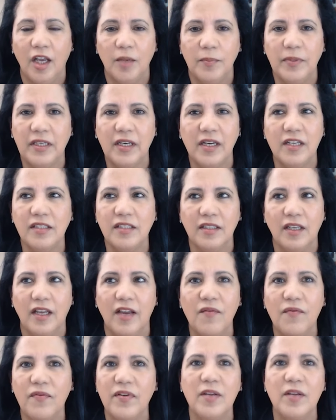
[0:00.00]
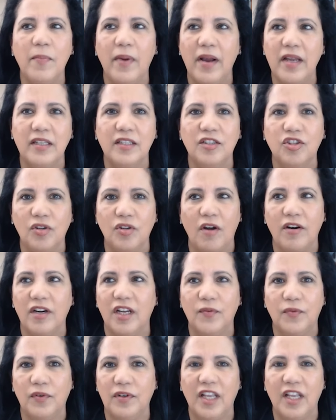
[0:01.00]
Because everybody's
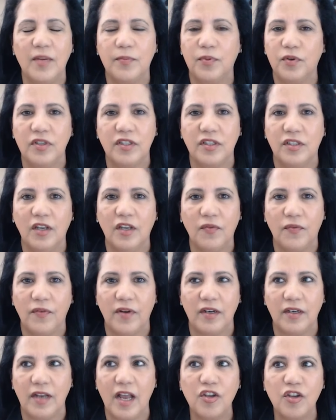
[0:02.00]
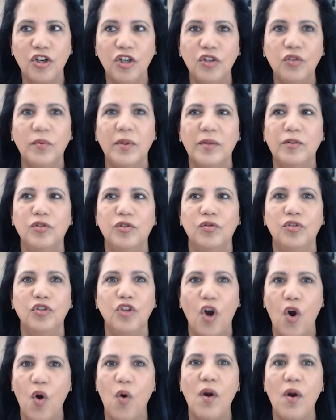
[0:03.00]
target for labor is different. Now you need to be able to
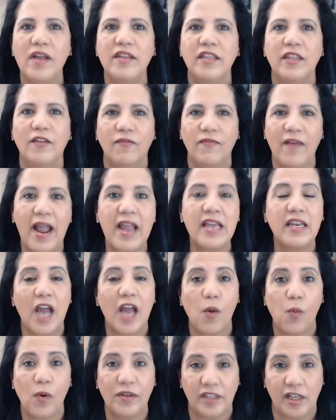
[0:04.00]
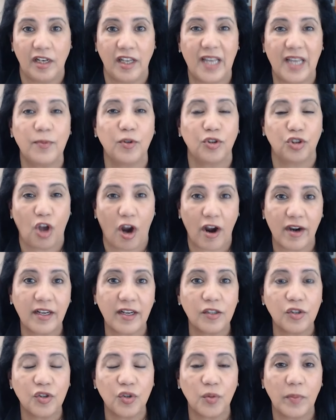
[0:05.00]
know and define what the labor
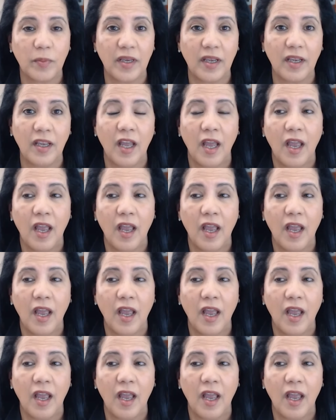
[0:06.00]
target should be